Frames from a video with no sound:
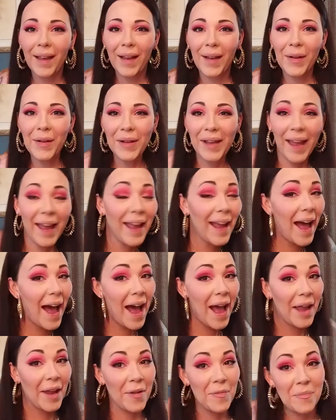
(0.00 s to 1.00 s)
Okay,
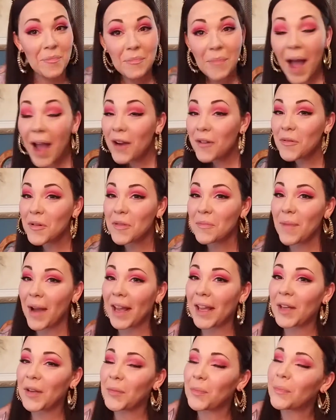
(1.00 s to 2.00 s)
I am back with my
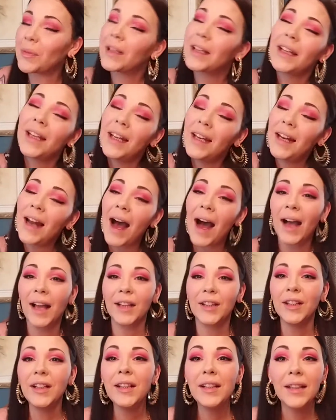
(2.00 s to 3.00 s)
completed eye
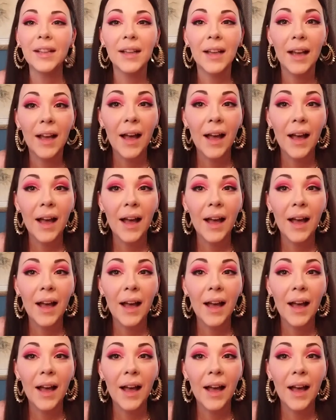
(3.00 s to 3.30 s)
look.